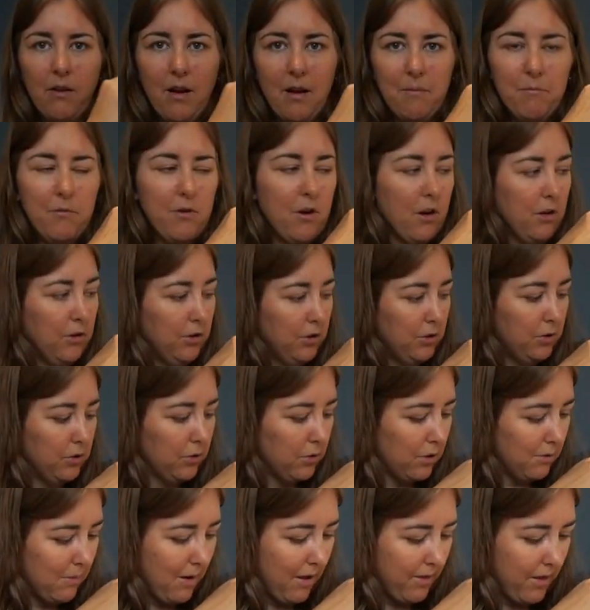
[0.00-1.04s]
I'm not
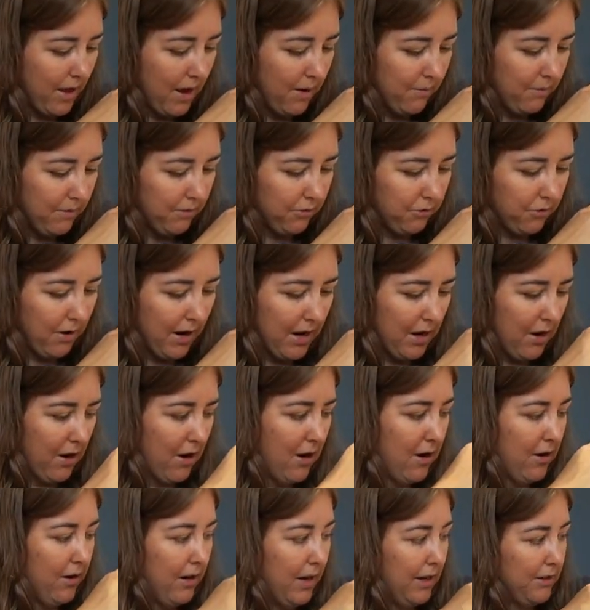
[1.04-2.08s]
sure about that. I will try it
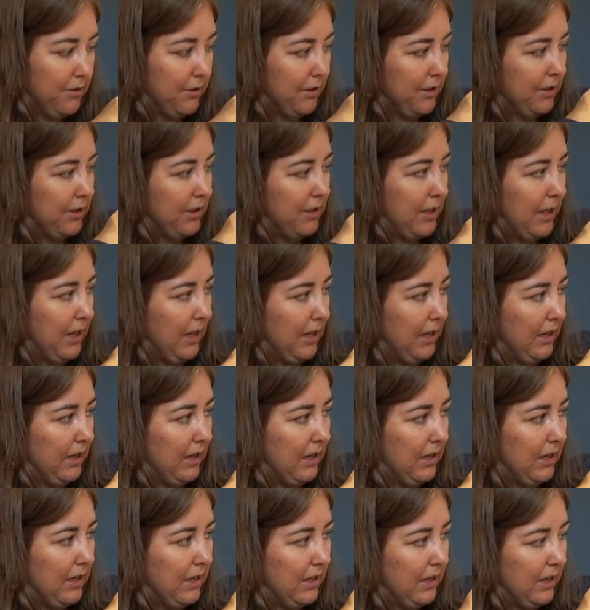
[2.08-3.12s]
on. I just
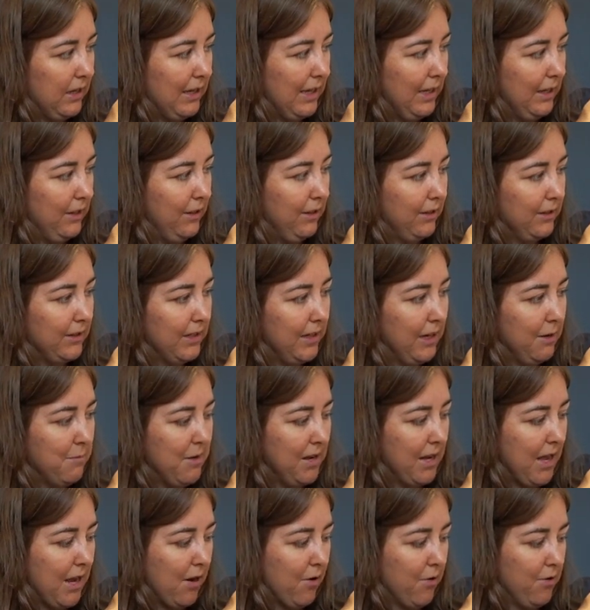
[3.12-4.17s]
think it looks a little
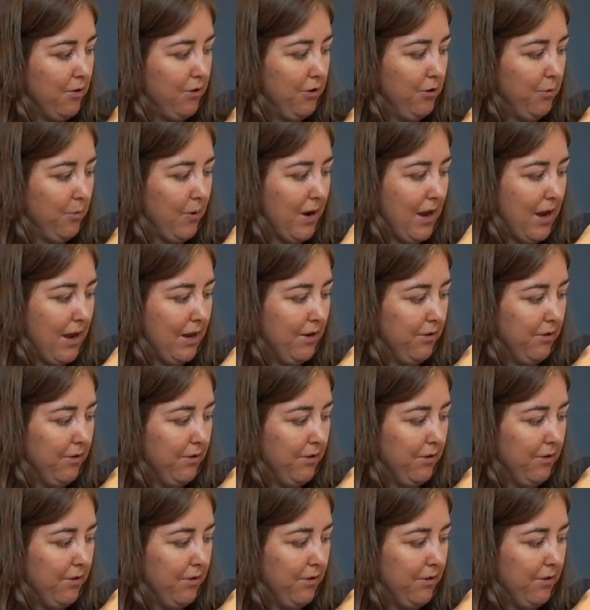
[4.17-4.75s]
bit like underwear.